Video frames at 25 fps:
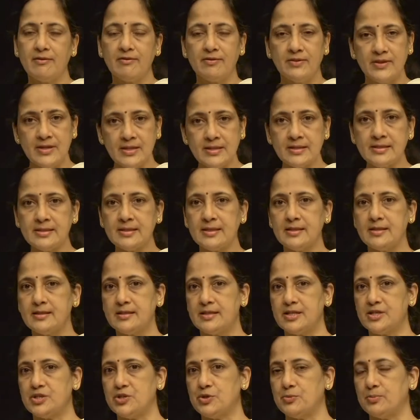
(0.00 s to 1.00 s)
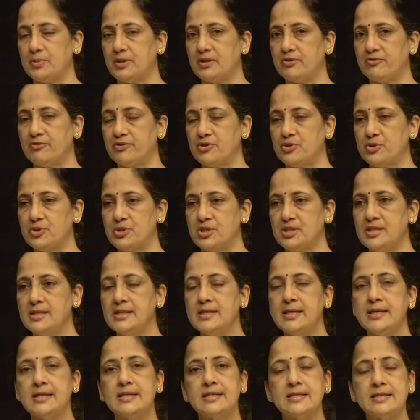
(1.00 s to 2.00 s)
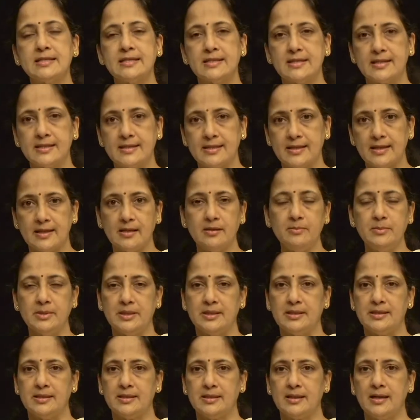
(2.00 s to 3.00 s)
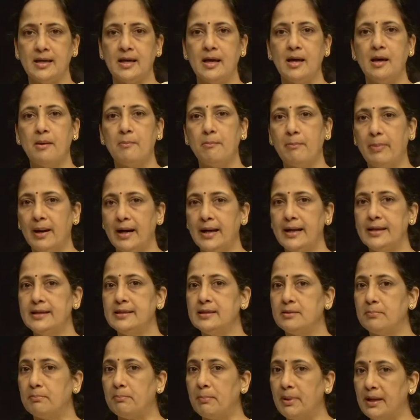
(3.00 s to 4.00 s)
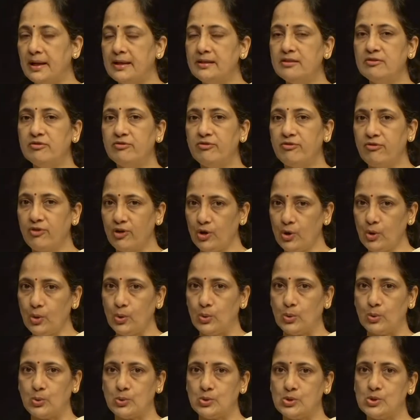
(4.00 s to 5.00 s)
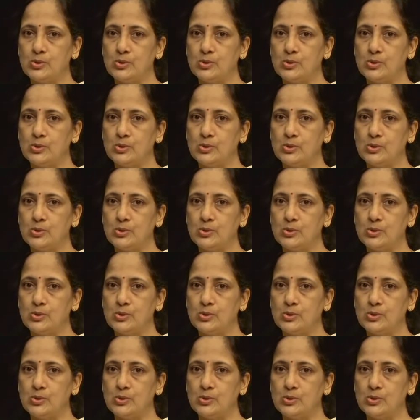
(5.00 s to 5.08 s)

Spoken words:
This tissue perfusion is determined by the blood flow